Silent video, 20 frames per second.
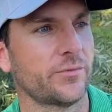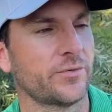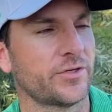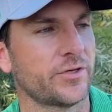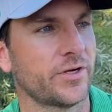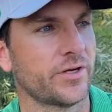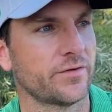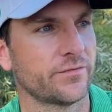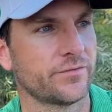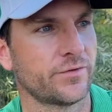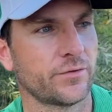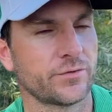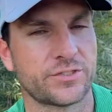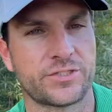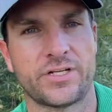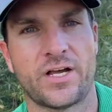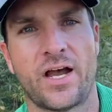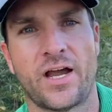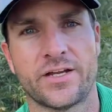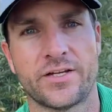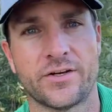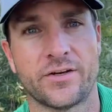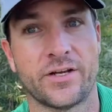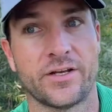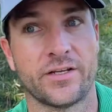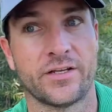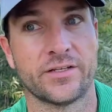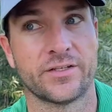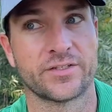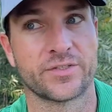When you're hitting a full shot, you're
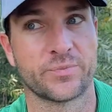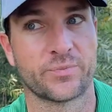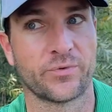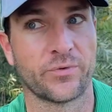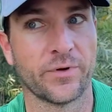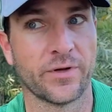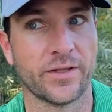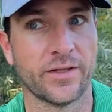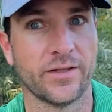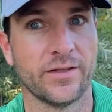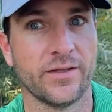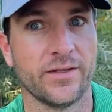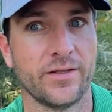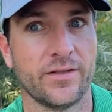hitting into some pretty